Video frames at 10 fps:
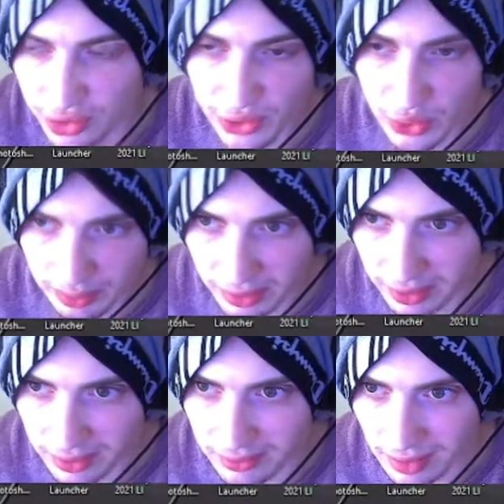
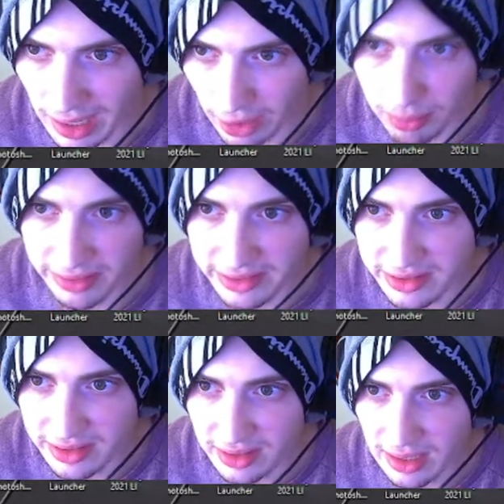sweeper
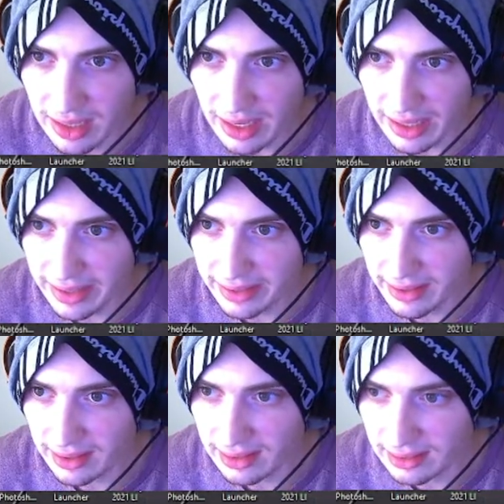outputs. And
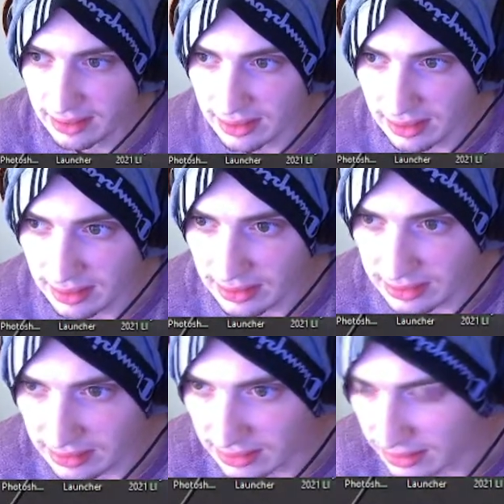uh,
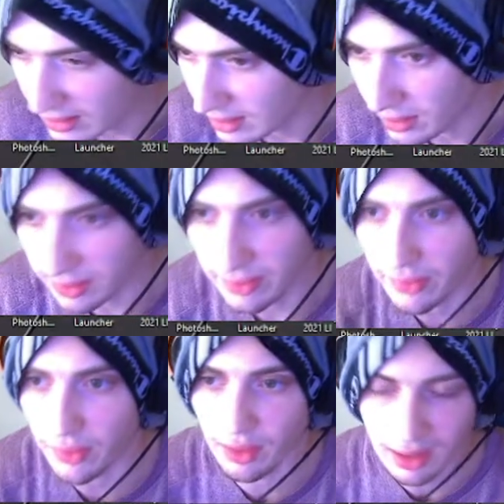
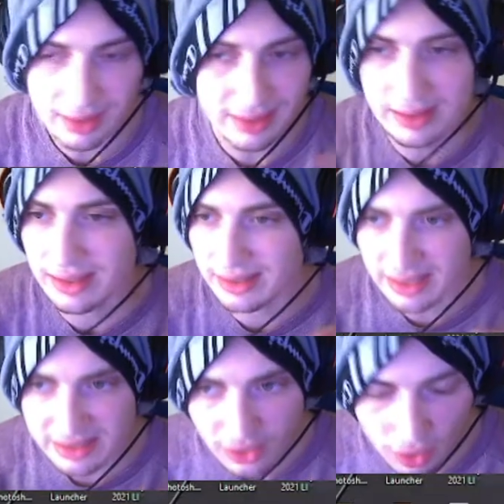uh, let, let,
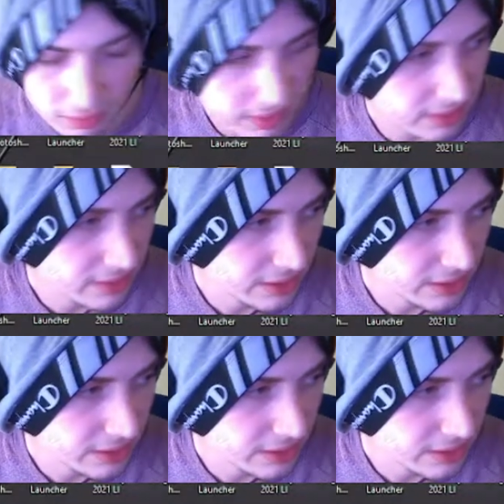let's go over the you know